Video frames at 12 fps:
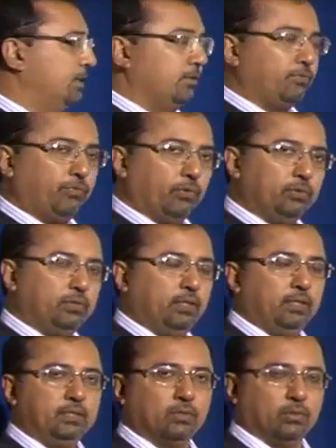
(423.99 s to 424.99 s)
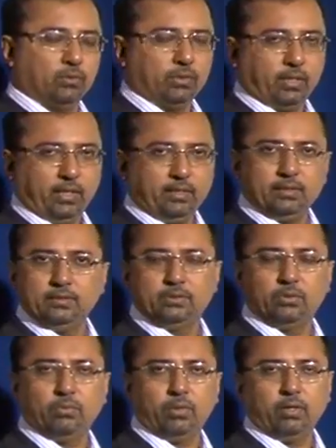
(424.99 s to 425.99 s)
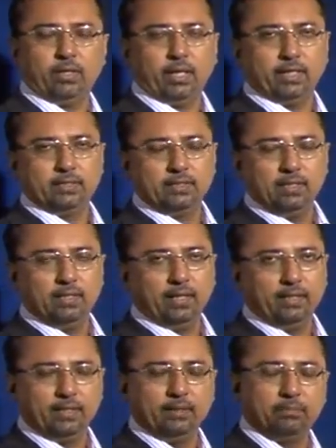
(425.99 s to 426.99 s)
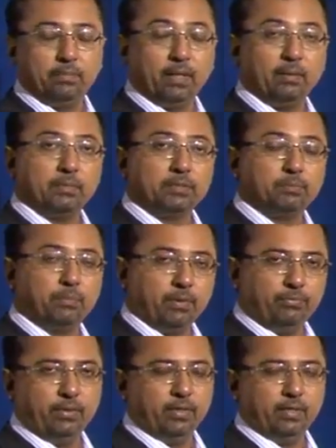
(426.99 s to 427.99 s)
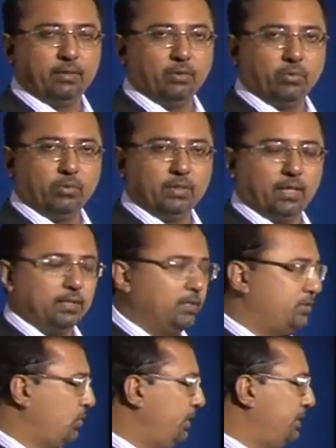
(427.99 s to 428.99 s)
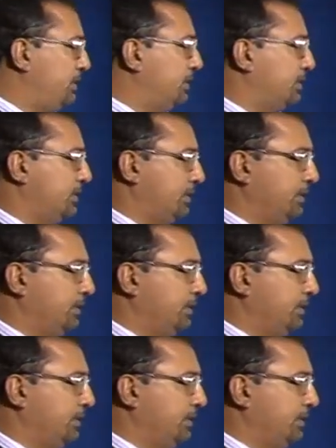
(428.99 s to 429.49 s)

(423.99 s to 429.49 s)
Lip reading: The fourth thing okay, so what? I still like it, but I must prefer it over other choices.